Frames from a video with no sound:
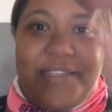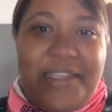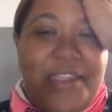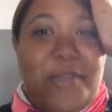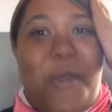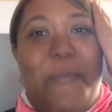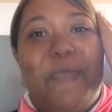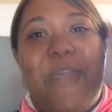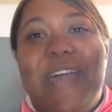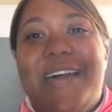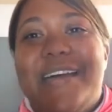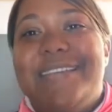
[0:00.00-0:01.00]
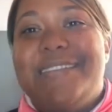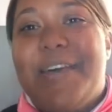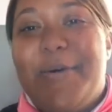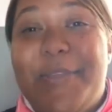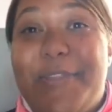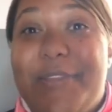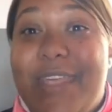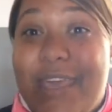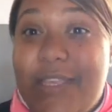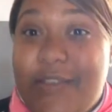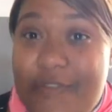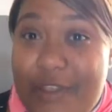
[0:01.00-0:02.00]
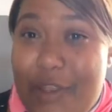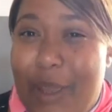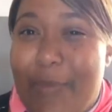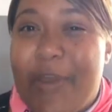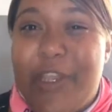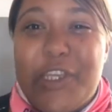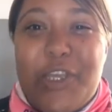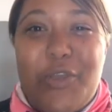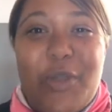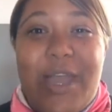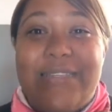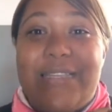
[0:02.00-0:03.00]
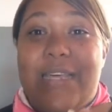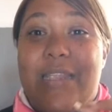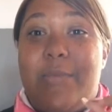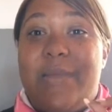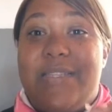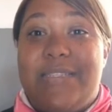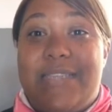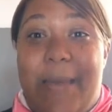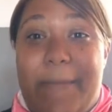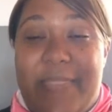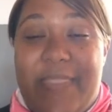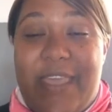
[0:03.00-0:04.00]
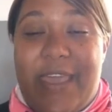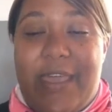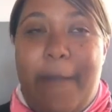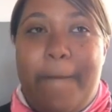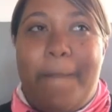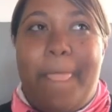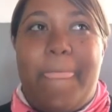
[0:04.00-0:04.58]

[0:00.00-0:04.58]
Anyway, so in today's video, I'm gonna show you guys a little bit something, eh?